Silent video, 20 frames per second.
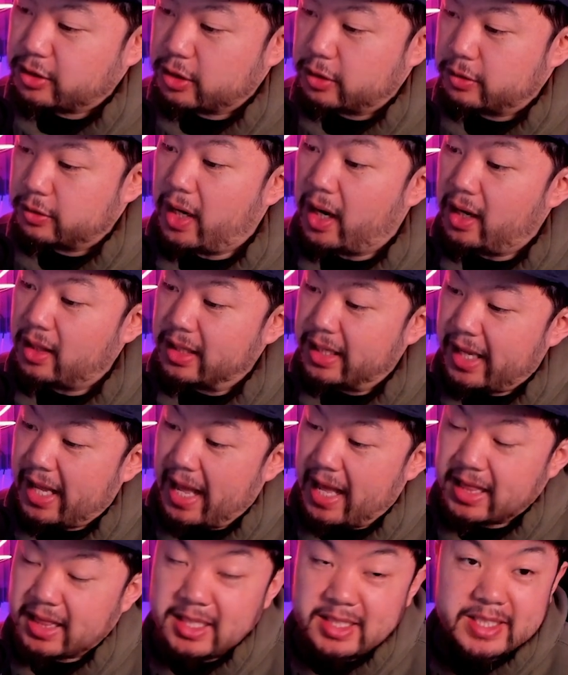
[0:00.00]
Tonali,
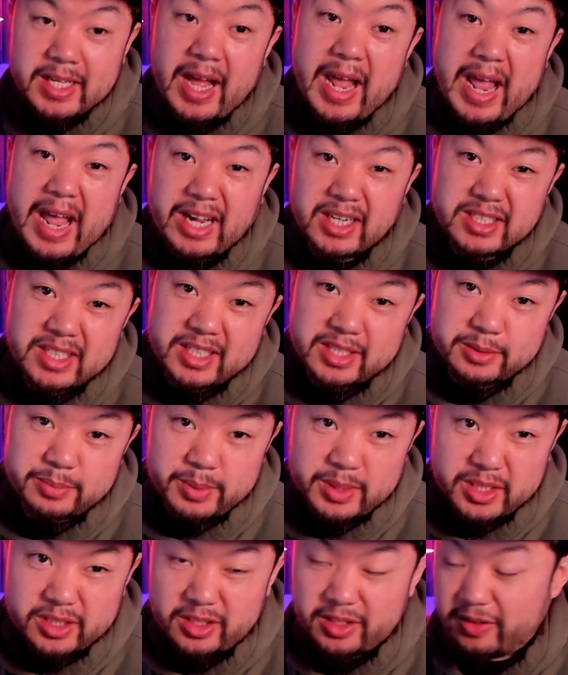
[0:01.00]
this guy actually has a
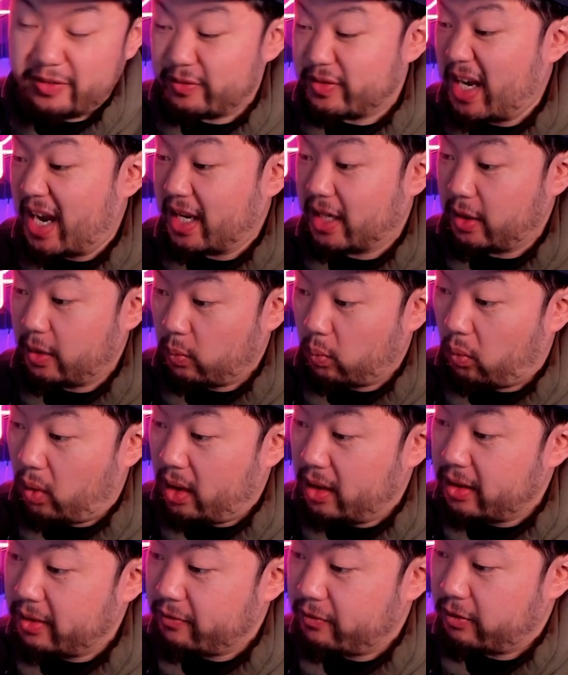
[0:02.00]
potential of 91.